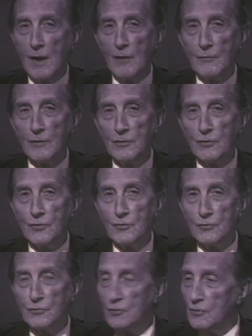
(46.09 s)
I went
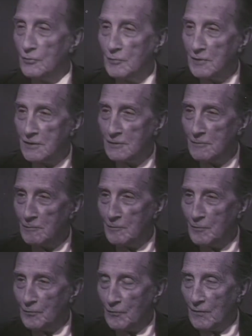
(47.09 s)
through
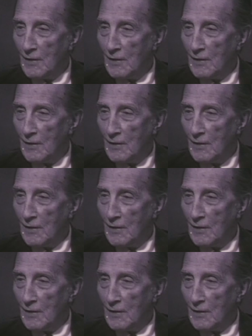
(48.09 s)
Cubism,